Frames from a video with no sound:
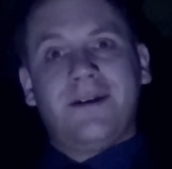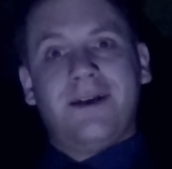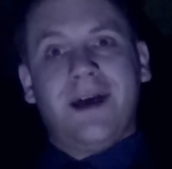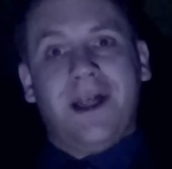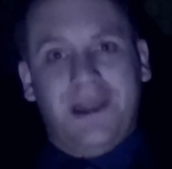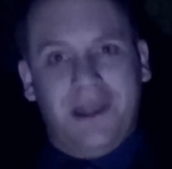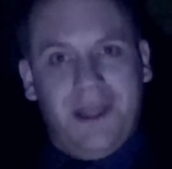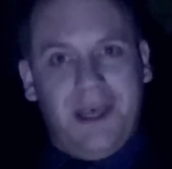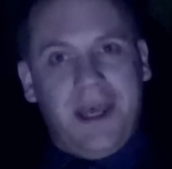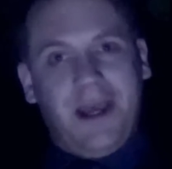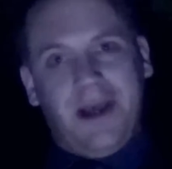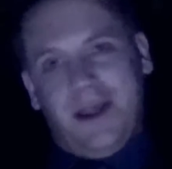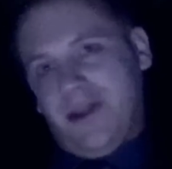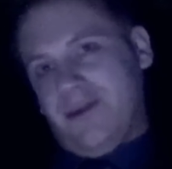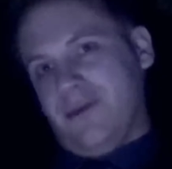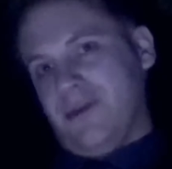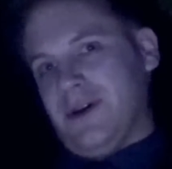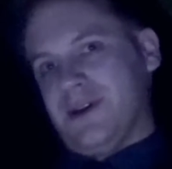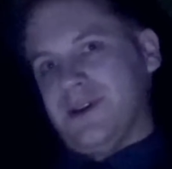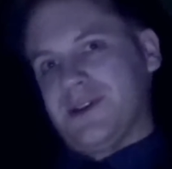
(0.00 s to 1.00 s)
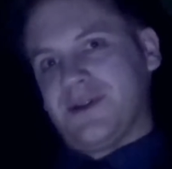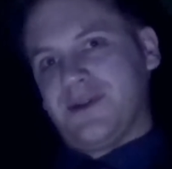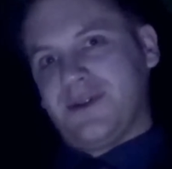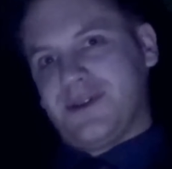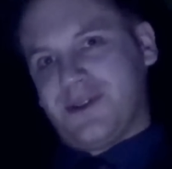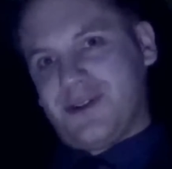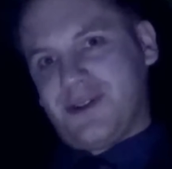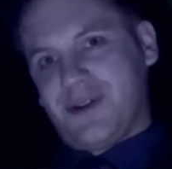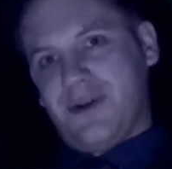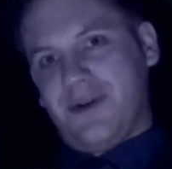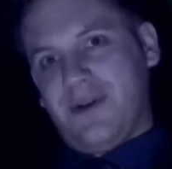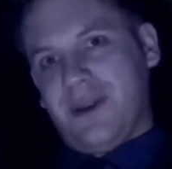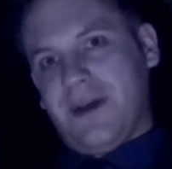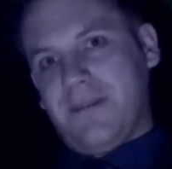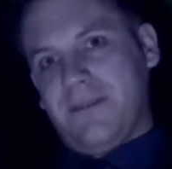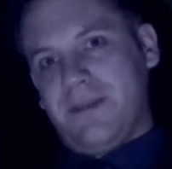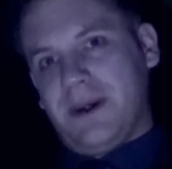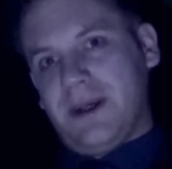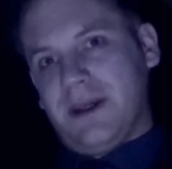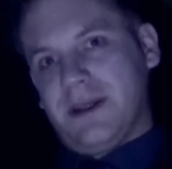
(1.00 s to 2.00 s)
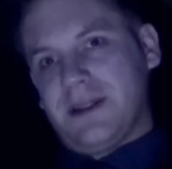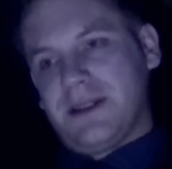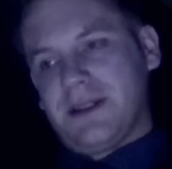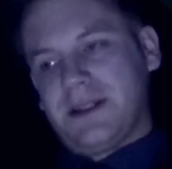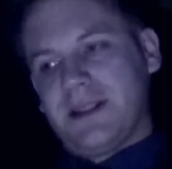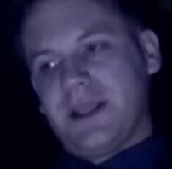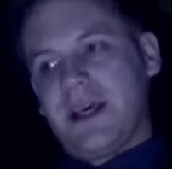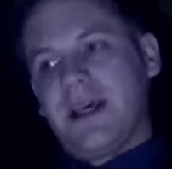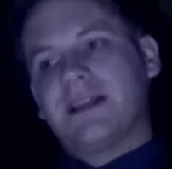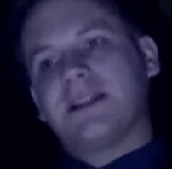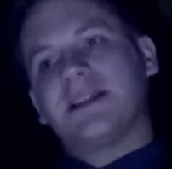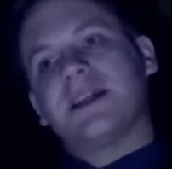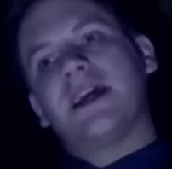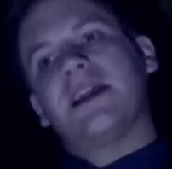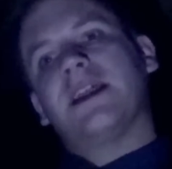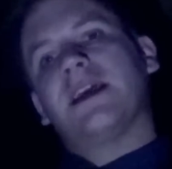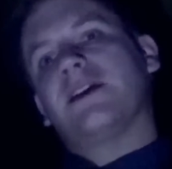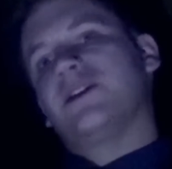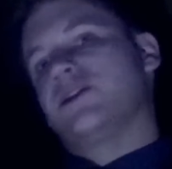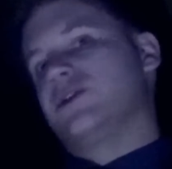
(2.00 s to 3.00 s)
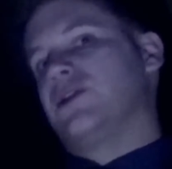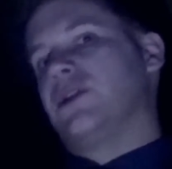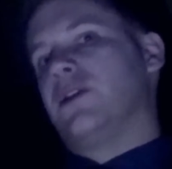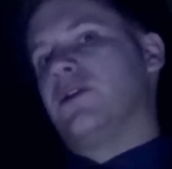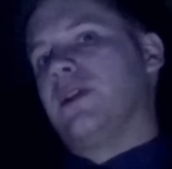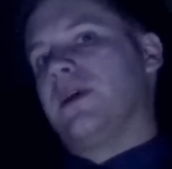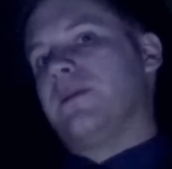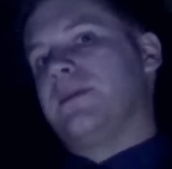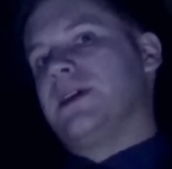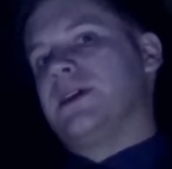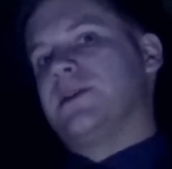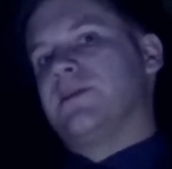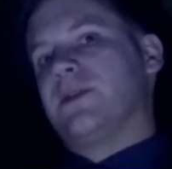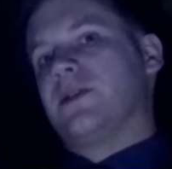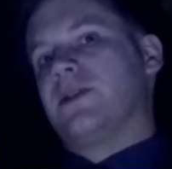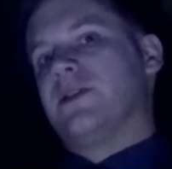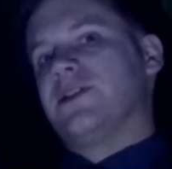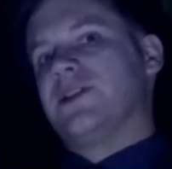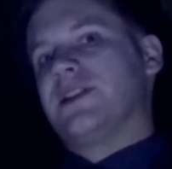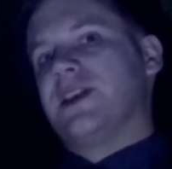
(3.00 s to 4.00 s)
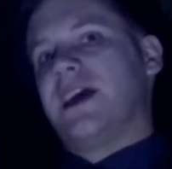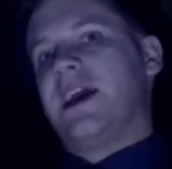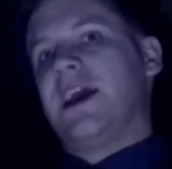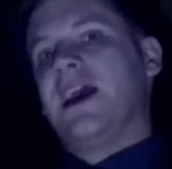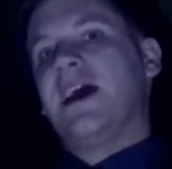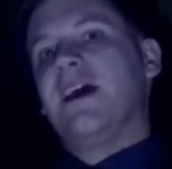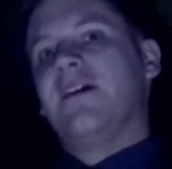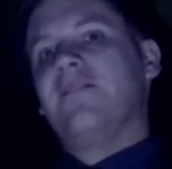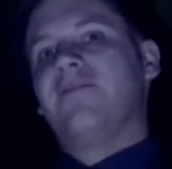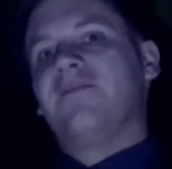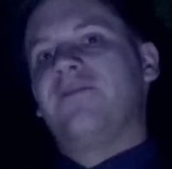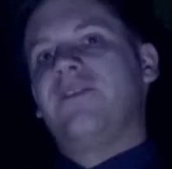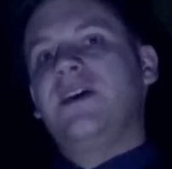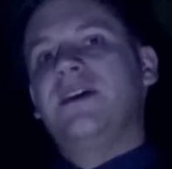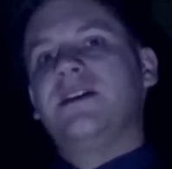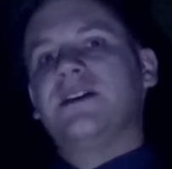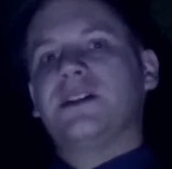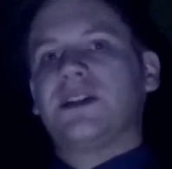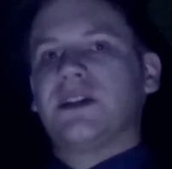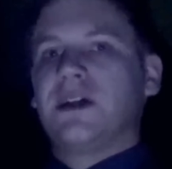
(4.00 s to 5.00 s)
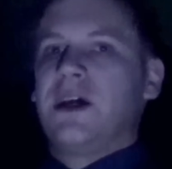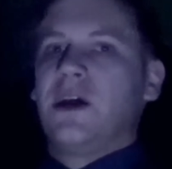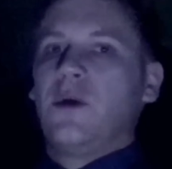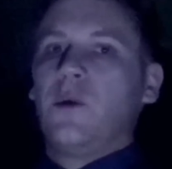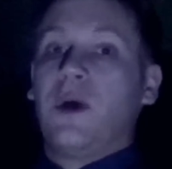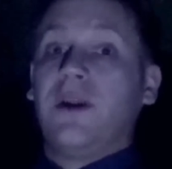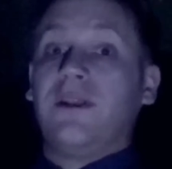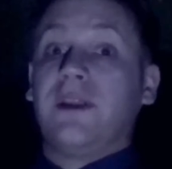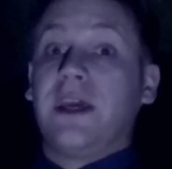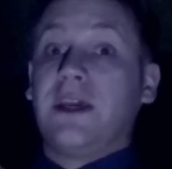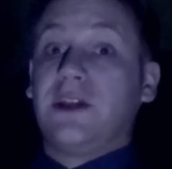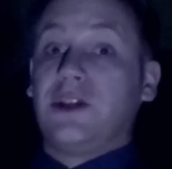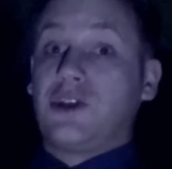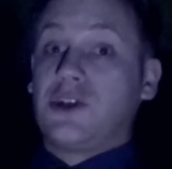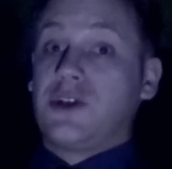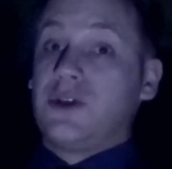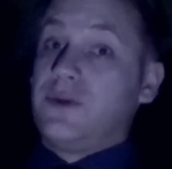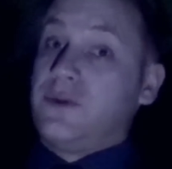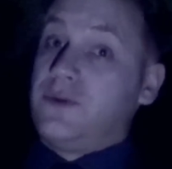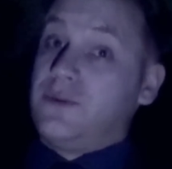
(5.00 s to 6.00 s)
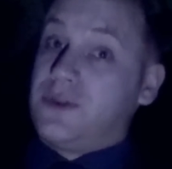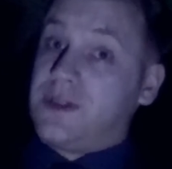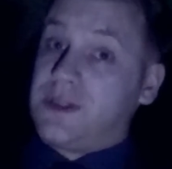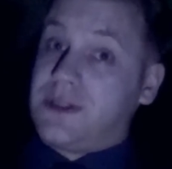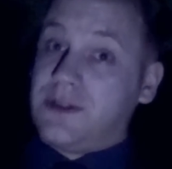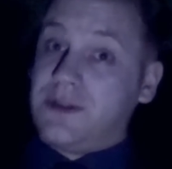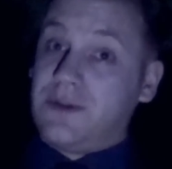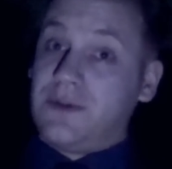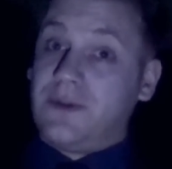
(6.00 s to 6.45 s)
And they are the ones who control their beast. They say they control their beast because they feed it when they choose to.